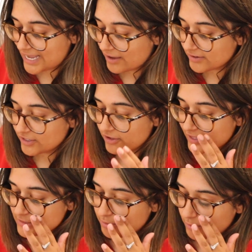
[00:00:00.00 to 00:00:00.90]
down. I know
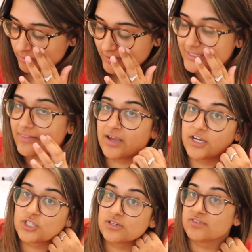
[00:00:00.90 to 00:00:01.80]
that's probably something I
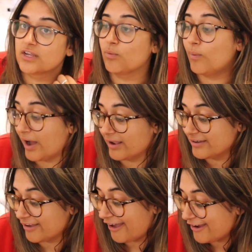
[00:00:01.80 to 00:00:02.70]
should have done a while
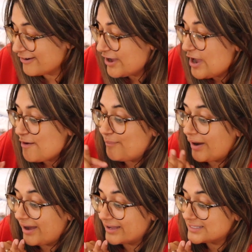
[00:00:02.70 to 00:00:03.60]
ago,
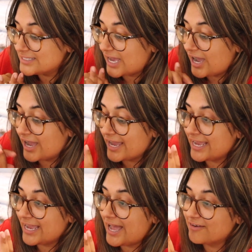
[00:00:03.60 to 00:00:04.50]
but
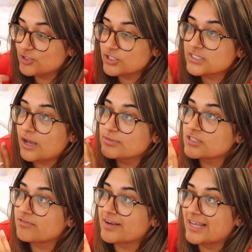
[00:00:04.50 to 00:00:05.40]
I have just come to
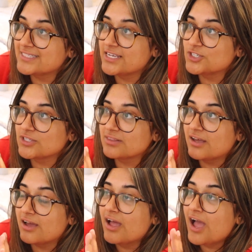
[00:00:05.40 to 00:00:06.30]
the realization
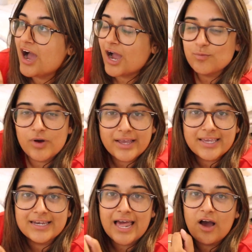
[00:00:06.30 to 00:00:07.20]
that I'm
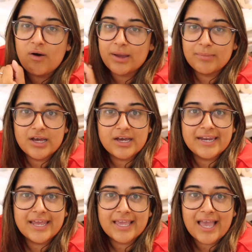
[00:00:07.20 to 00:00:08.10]
working now, I'm
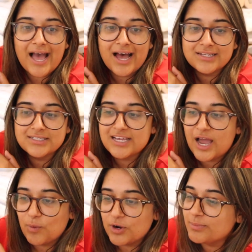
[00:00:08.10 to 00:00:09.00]
earning, and
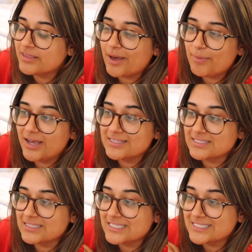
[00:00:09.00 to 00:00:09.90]
I want to be that
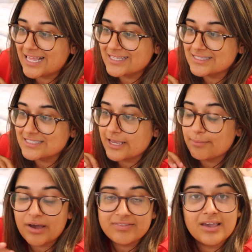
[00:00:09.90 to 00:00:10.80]
person that sends a
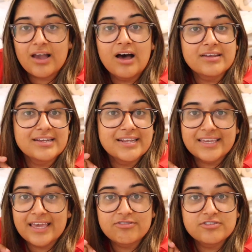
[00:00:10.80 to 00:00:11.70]
birthday card and a
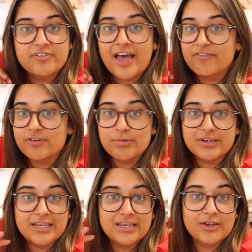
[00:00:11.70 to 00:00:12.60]
gift for
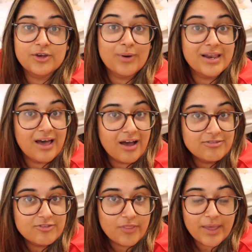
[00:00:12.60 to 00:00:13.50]
everybody who I
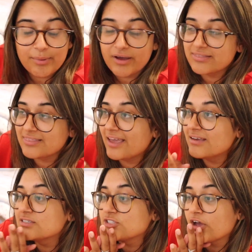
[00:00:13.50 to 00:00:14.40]
love on their
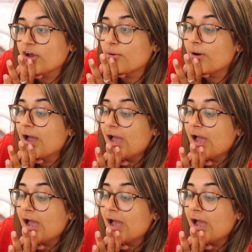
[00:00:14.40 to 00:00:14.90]
birthday. So